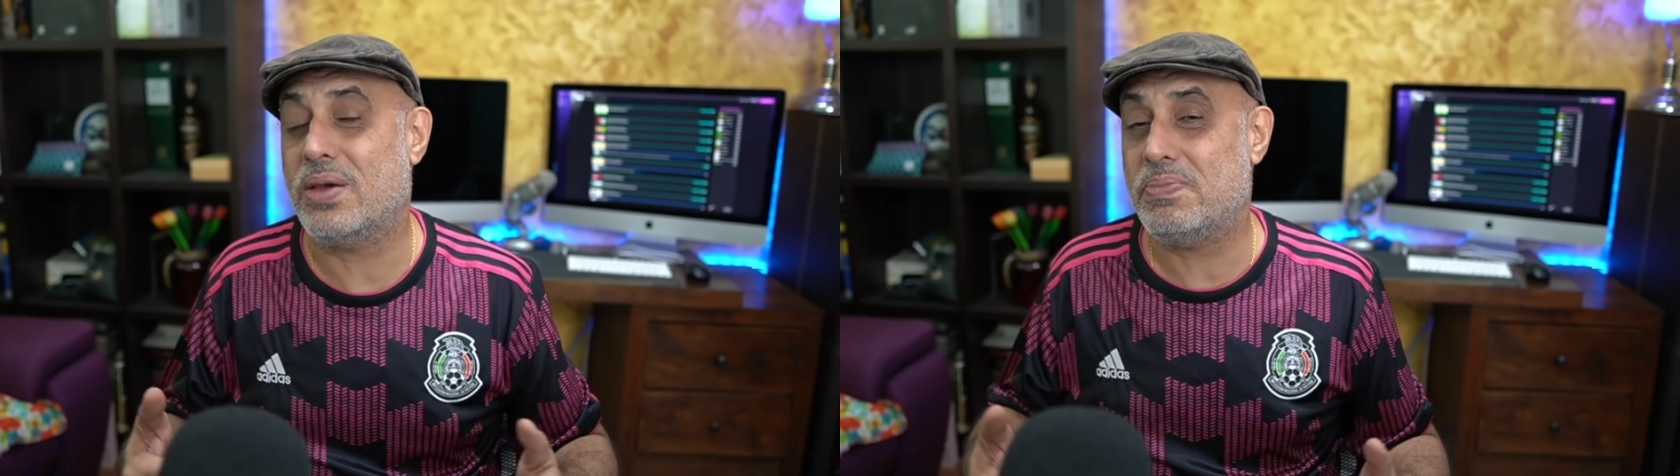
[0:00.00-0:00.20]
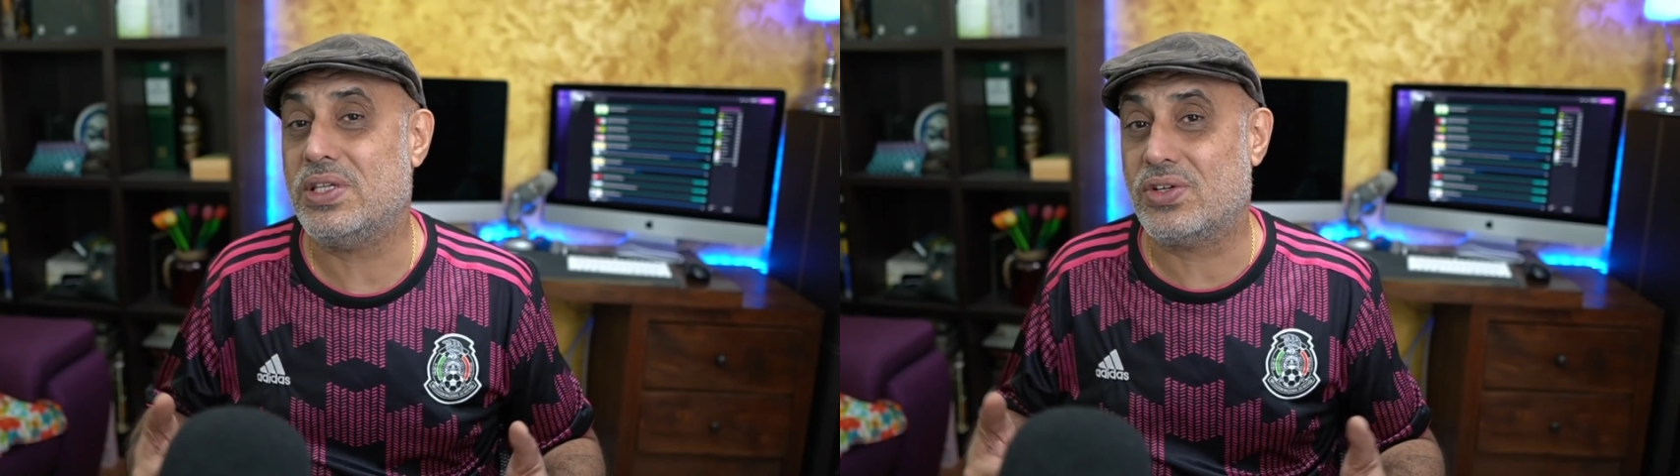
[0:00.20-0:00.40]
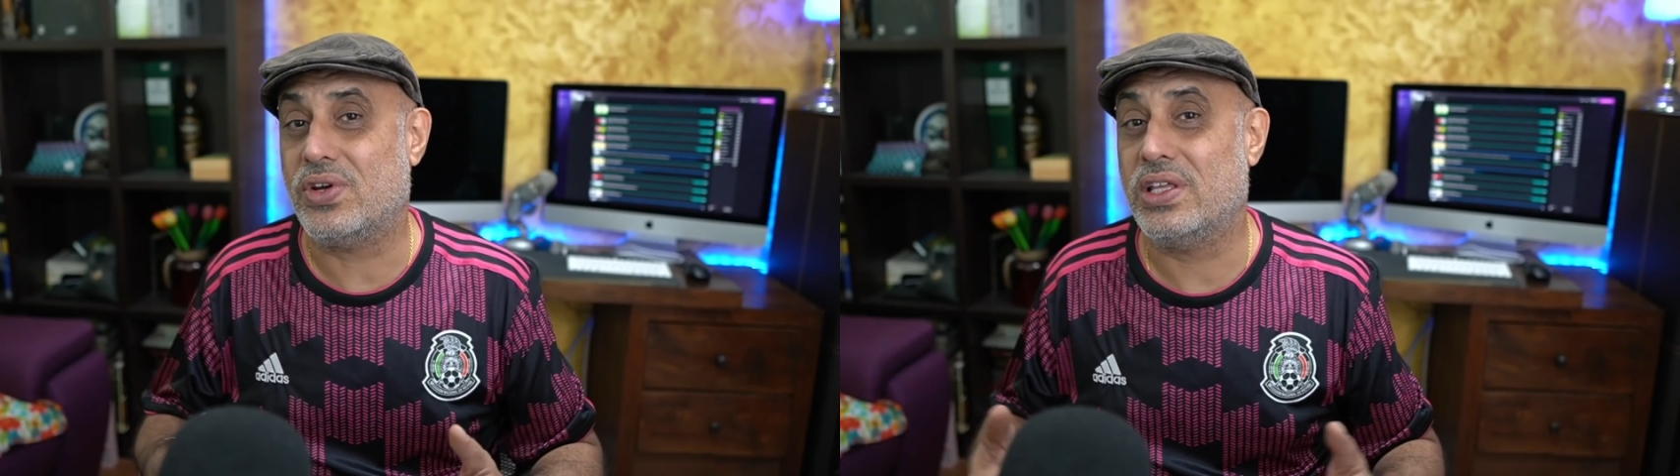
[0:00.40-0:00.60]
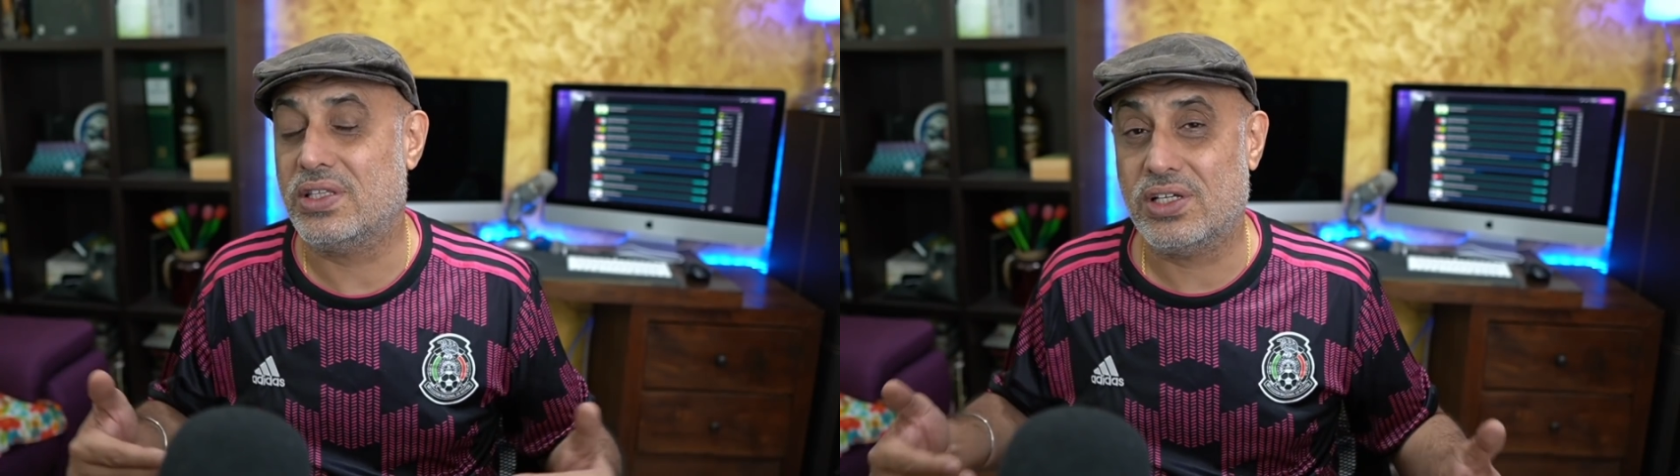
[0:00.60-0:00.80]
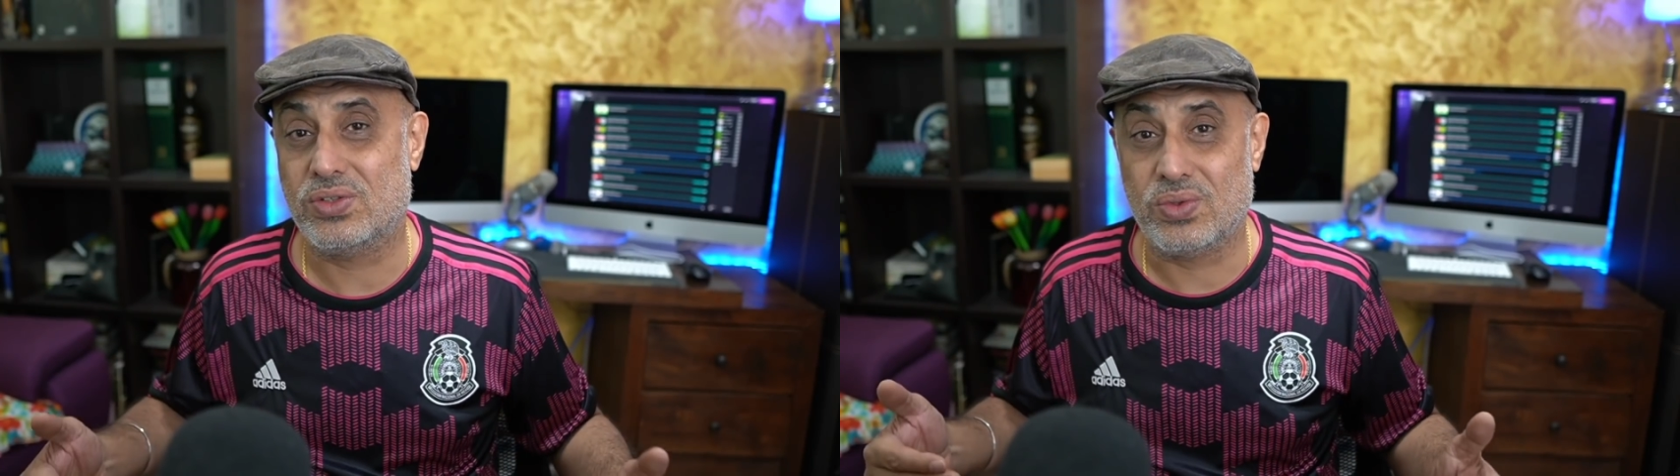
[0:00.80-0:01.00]
piece creator
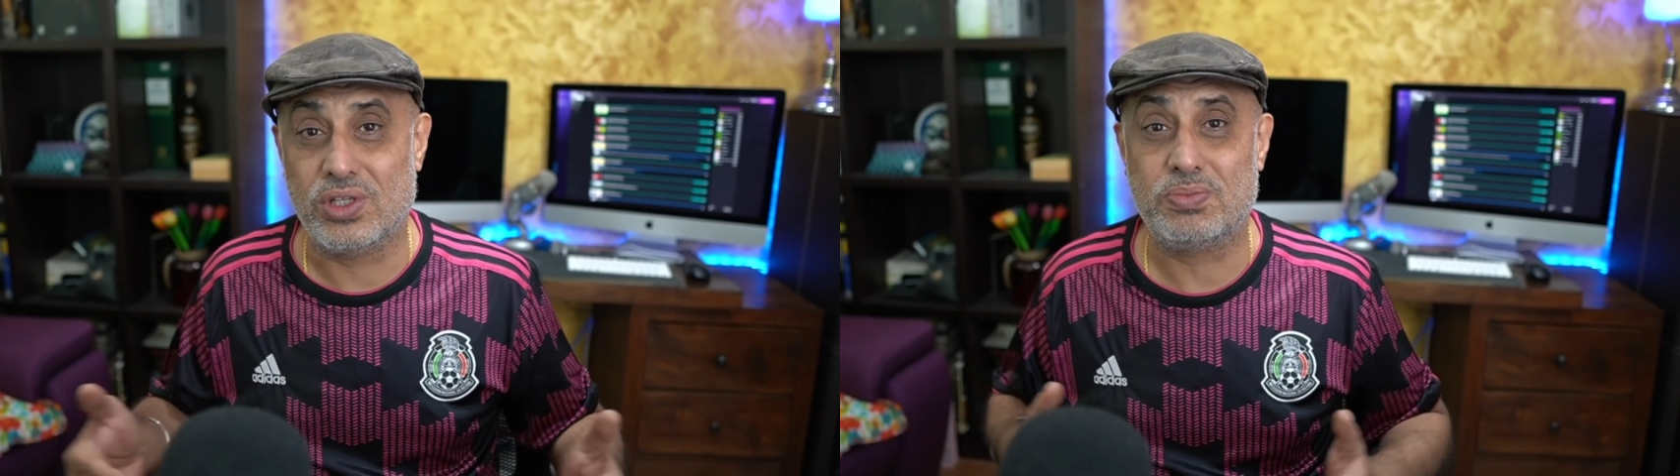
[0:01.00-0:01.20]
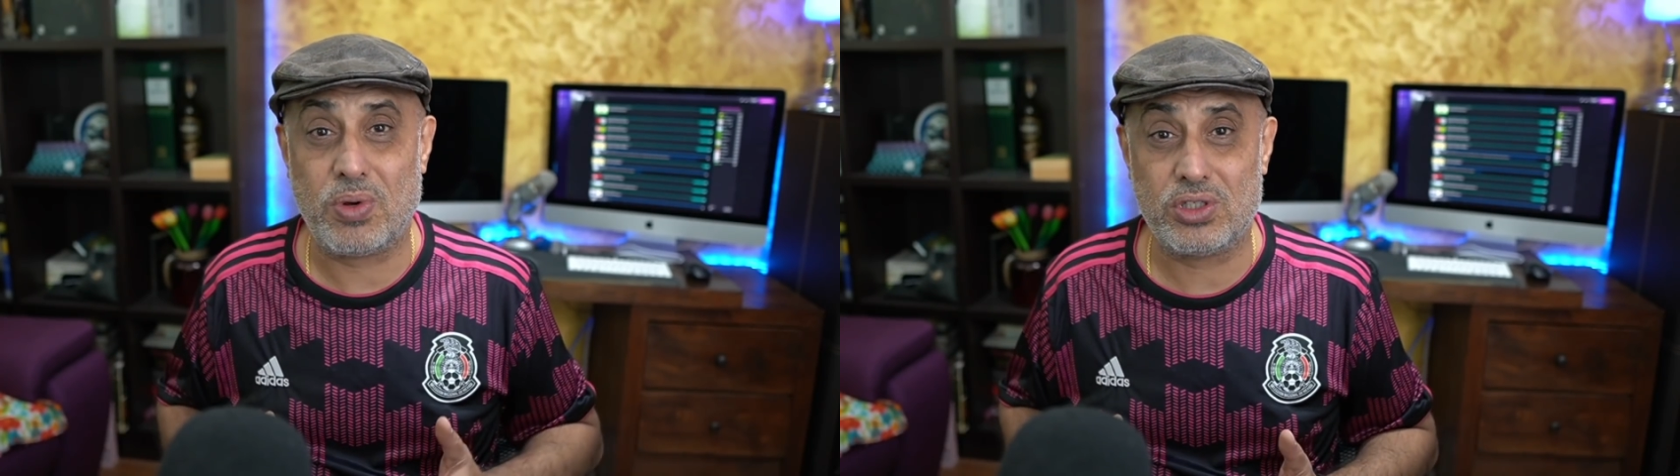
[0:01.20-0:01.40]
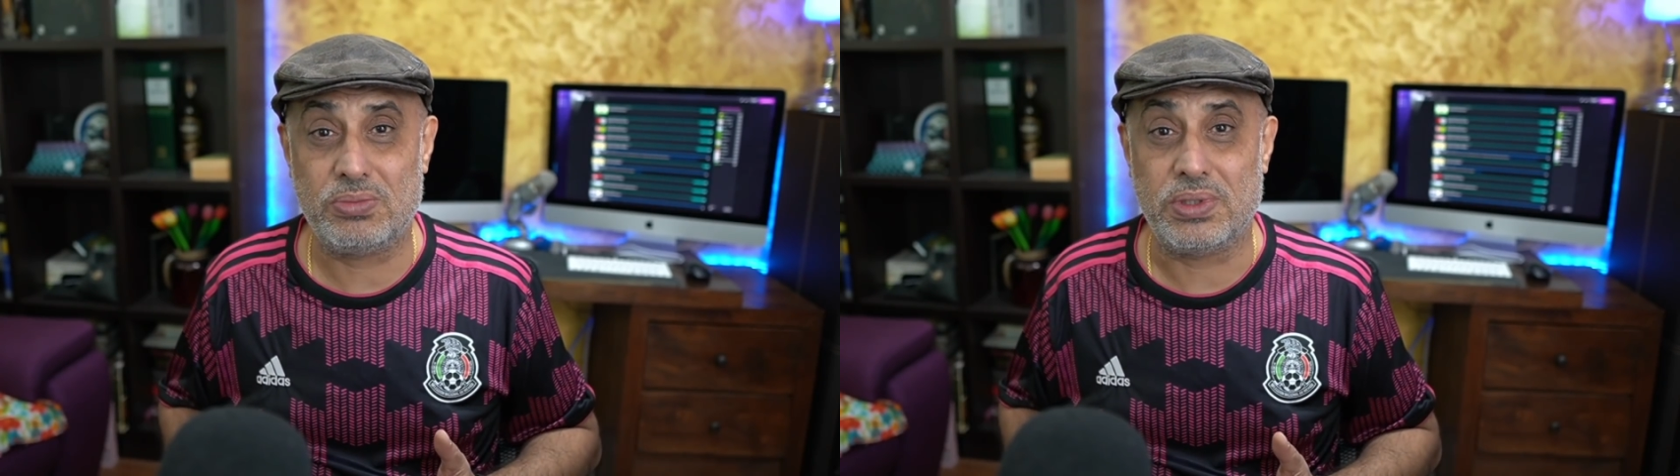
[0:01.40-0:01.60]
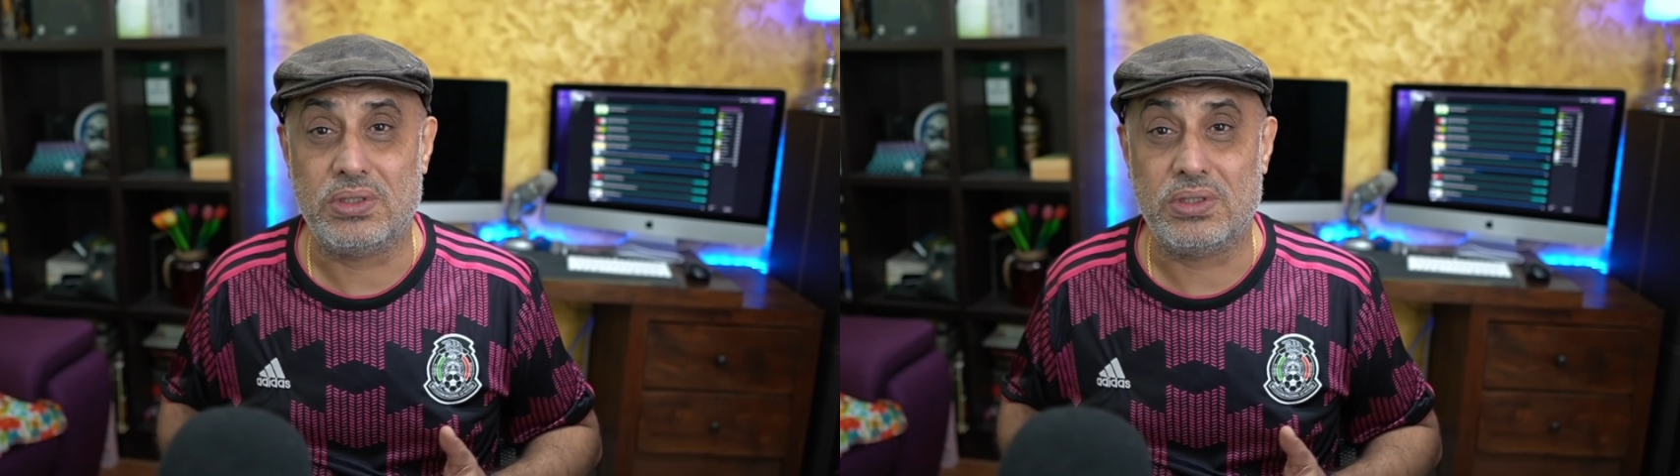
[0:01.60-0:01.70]
as soon as possible.